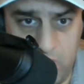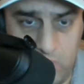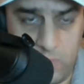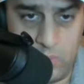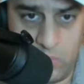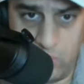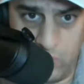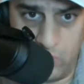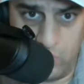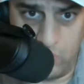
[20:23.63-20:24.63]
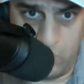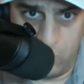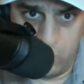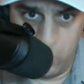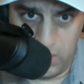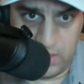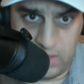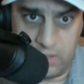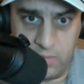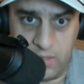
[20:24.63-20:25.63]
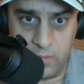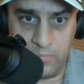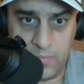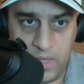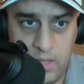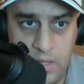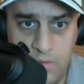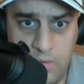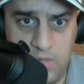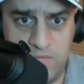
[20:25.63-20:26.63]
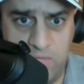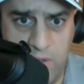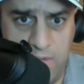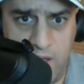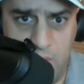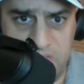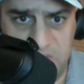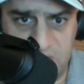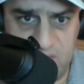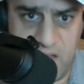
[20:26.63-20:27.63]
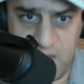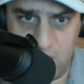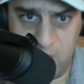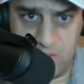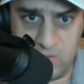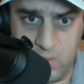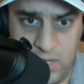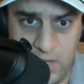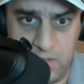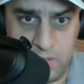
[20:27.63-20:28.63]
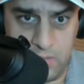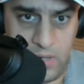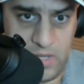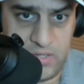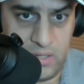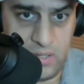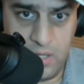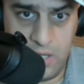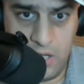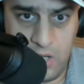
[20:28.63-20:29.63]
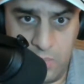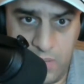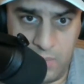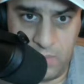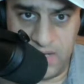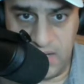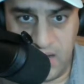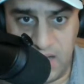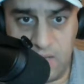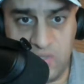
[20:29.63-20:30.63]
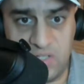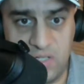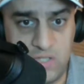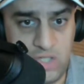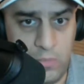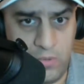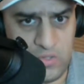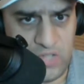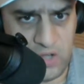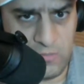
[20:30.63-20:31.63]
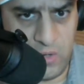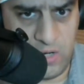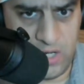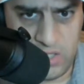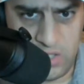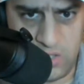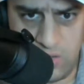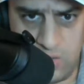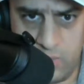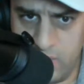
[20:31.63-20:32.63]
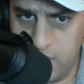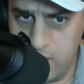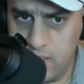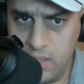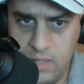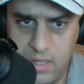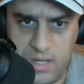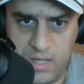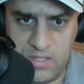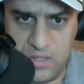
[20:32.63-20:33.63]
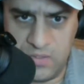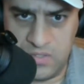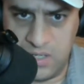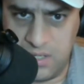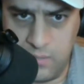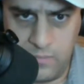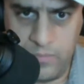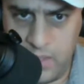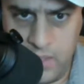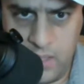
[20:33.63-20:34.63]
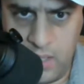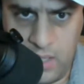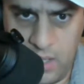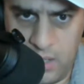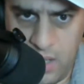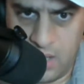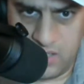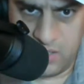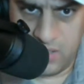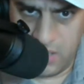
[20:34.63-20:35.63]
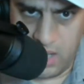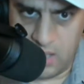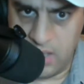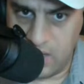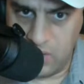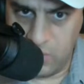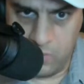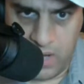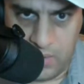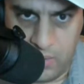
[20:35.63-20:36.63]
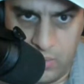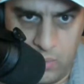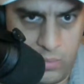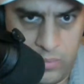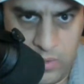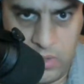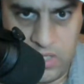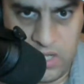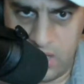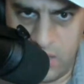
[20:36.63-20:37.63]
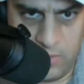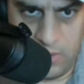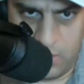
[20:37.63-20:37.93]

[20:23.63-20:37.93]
to what I talked about. Of course, for my followers in Cincinnati, you know the story here that took place on Monday night. It was Joe Burrow's house broken into, and I guess there was an adult model who can't keep